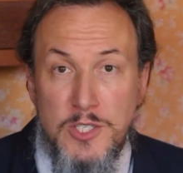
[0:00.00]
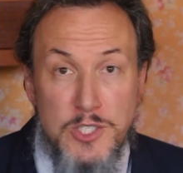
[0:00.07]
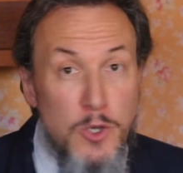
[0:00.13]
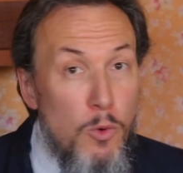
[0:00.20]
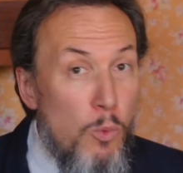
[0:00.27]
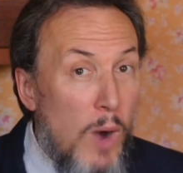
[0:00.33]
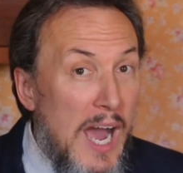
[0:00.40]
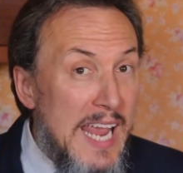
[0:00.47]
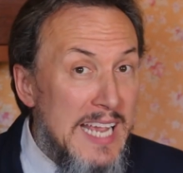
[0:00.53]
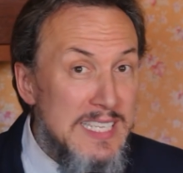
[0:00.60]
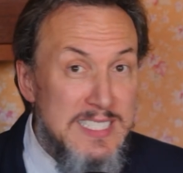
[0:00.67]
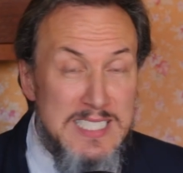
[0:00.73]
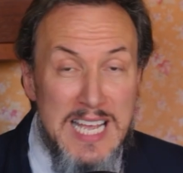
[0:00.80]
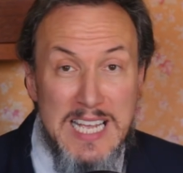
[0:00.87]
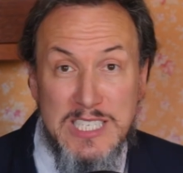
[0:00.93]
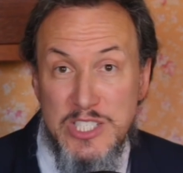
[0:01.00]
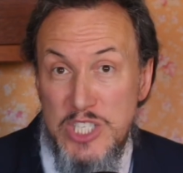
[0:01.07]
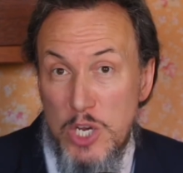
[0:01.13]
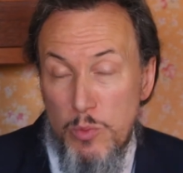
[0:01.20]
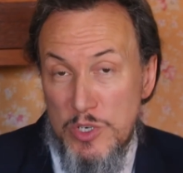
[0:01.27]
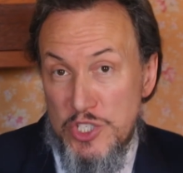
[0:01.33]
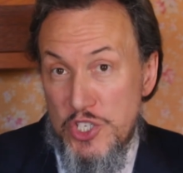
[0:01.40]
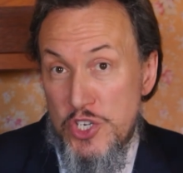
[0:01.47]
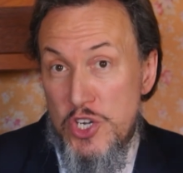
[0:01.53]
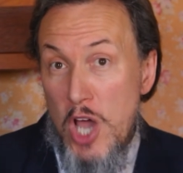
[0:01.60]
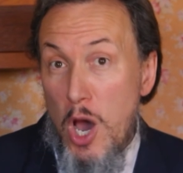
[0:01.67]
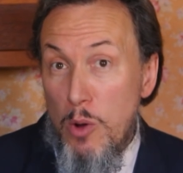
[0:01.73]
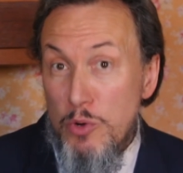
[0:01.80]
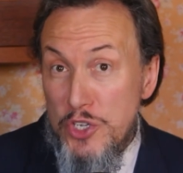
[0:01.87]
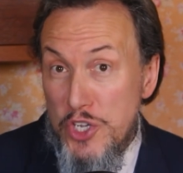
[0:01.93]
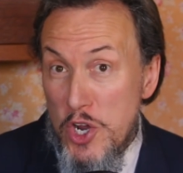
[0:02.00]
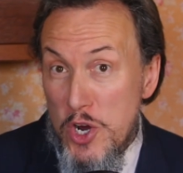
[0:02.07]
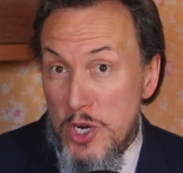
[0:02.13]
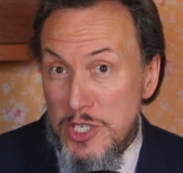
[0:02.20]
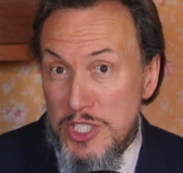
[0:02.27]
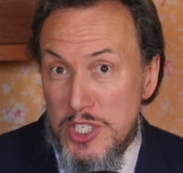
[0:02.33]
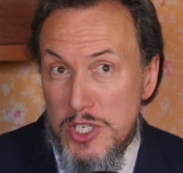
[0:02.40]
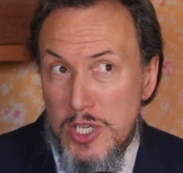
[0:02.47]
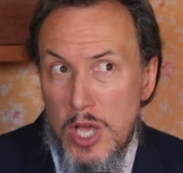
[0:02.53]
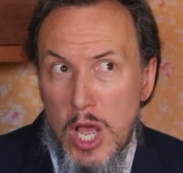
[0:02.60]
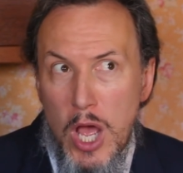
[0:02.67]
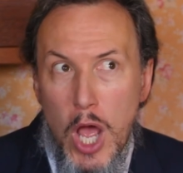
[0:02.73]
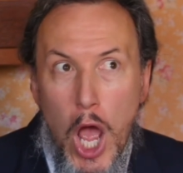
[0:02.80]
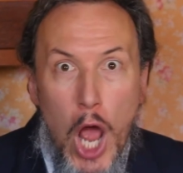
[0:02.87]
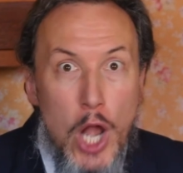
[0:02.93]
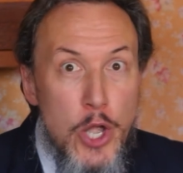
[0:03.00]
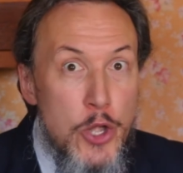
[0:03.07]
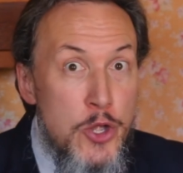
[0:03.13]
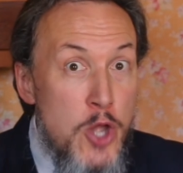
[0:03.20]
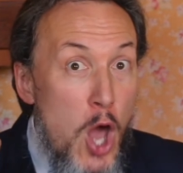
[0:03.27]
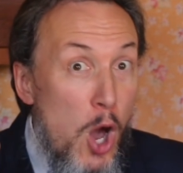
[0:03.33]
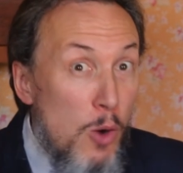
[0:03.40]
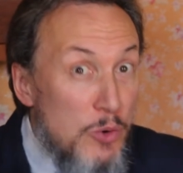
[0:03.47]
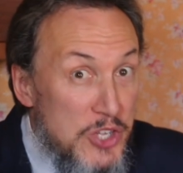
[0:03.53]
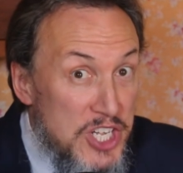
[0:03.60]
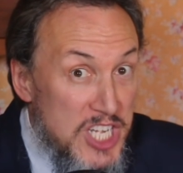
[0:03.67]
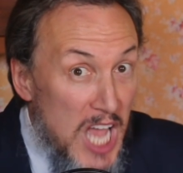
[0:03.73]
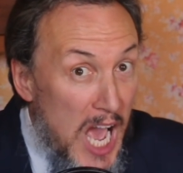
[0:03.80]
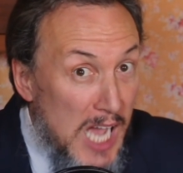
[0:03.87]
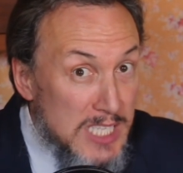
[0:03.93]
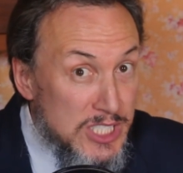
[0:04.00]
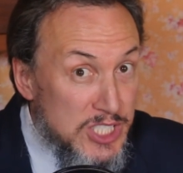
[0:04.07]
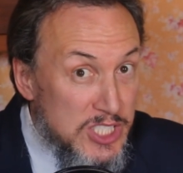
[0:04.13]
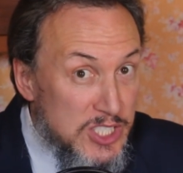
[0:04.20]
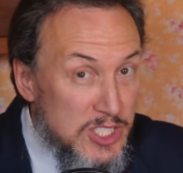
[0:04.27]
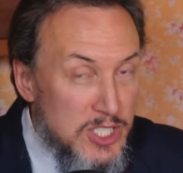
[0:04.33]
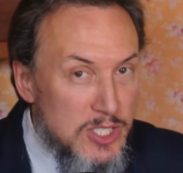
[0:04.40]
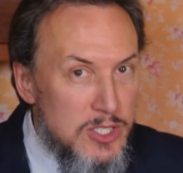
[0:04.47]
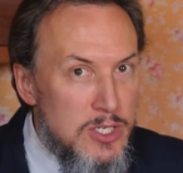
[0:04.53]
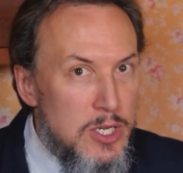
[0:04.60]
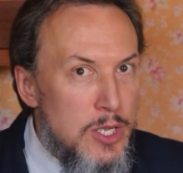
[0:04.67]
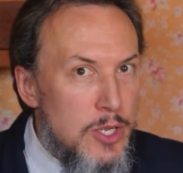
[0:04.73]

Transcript: So Wyatt says there was no dirt, no dust,